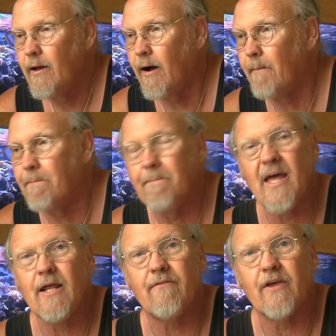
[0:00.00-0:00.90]
Um,
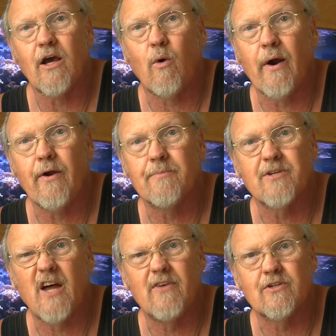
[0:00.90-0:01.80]
many of the aquariums
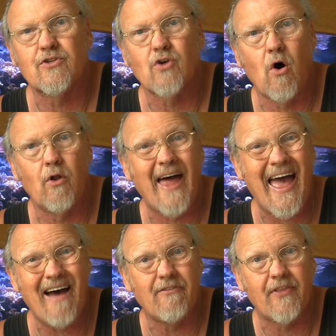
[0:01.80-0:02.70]
that I've installed
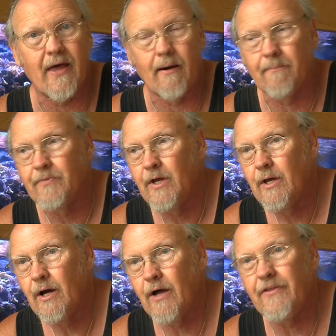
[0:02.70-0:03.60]
have them.
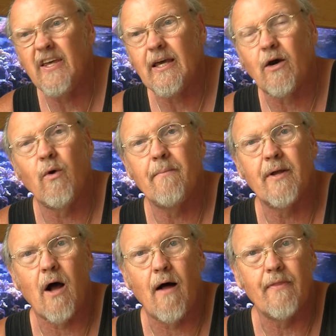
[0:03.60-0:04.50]
Uh, the
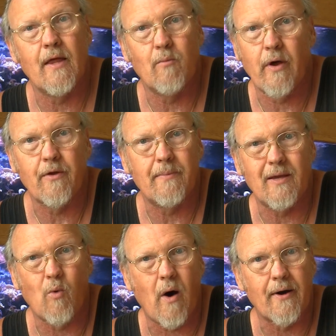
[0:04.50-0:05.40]
equipment on them, whether it
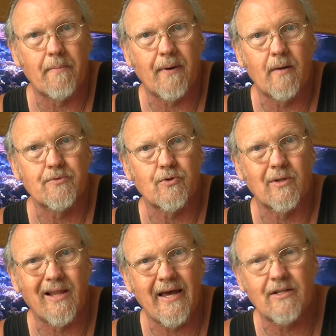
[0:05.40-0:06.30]
be water pumps or
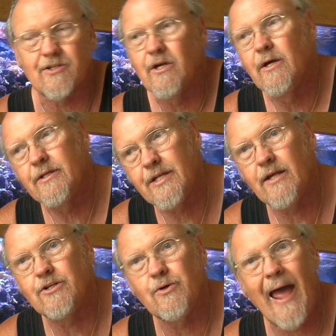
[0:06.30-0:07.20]
lights,
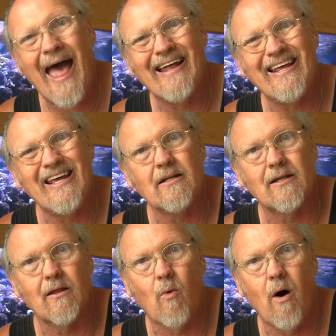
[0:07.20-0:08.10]
tend to add heat
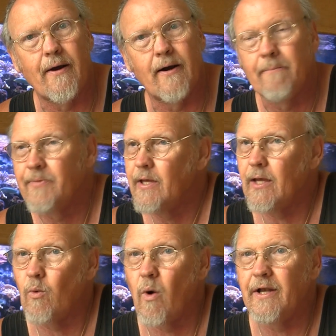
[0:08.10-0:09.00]
to the water
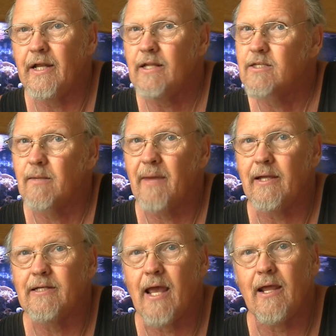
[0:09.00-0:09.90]
and one needs to
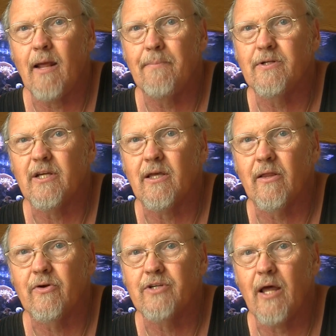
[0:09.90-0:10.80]
maintain a
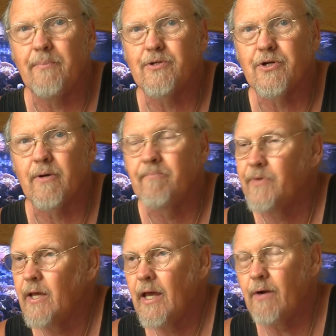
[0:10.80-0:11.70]
particular temperature
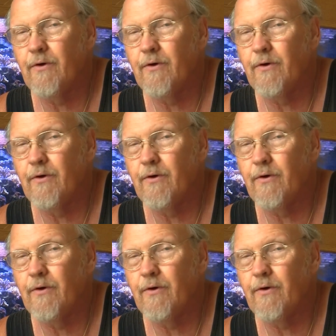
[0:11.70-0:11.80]
and a